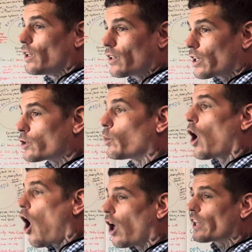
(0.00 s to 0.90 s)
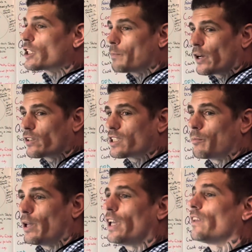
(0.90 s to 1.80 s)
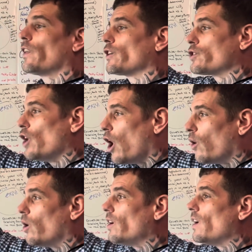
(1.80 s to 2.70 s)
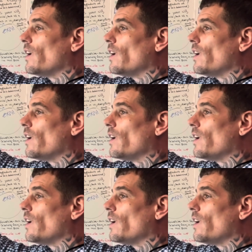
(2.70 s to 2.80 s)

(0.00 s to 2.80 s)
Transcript: Because we're all experiencing being, there's no